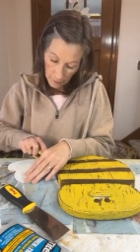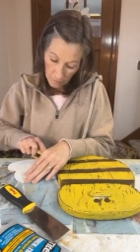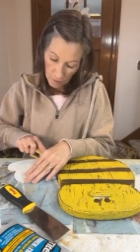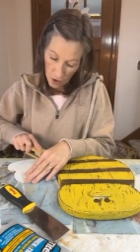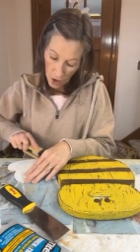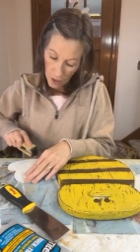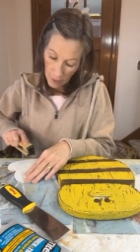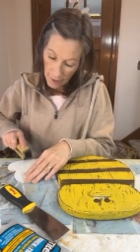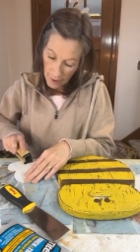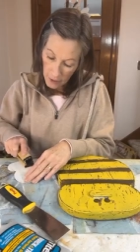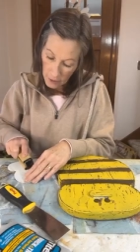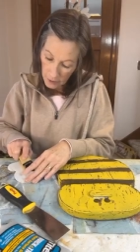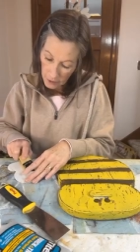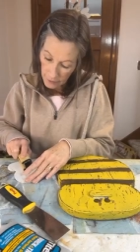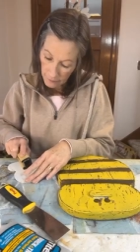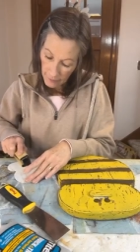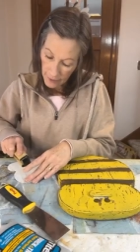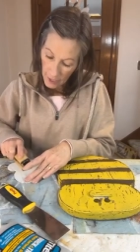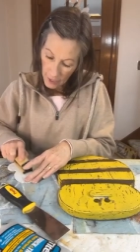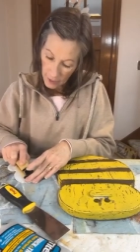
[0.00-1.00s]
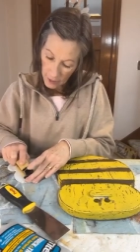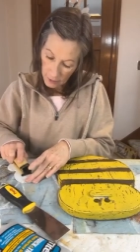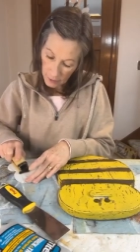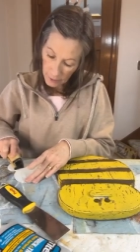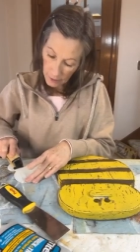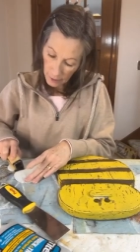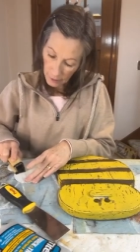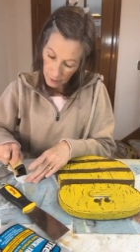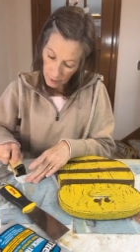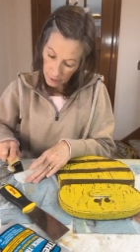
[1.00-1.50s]
If all else
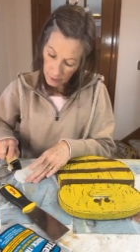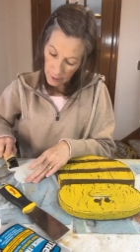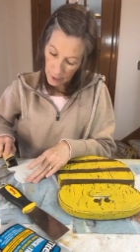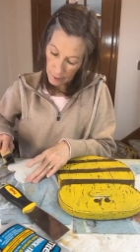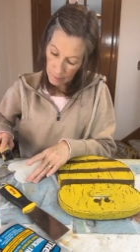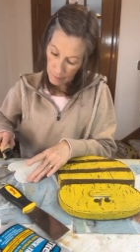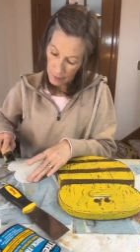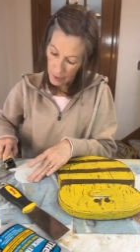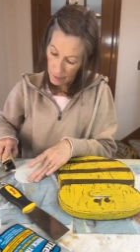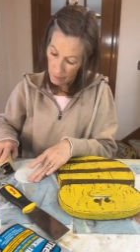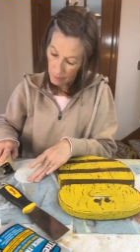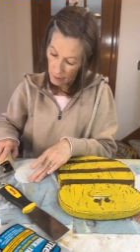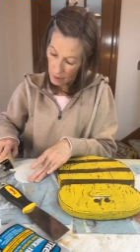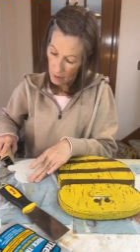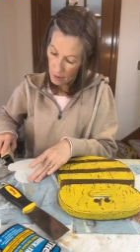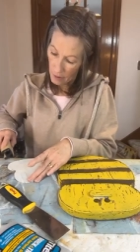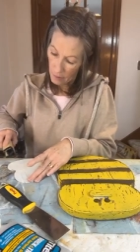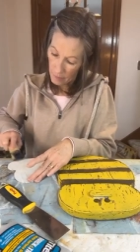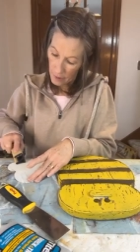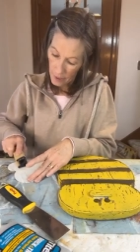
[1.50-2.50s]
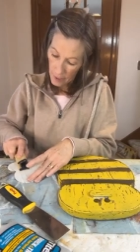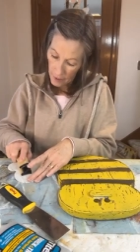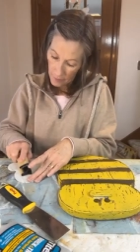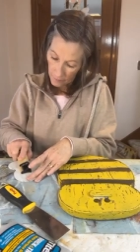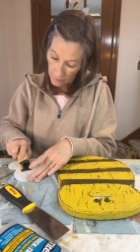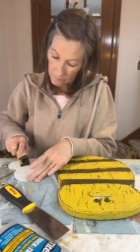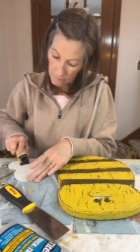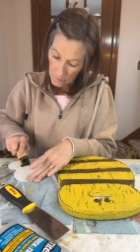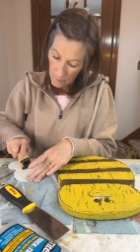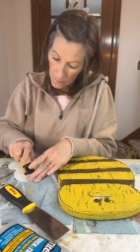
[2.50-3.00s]
fails, get the sandpaper out,
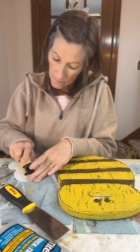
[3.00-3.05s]
right?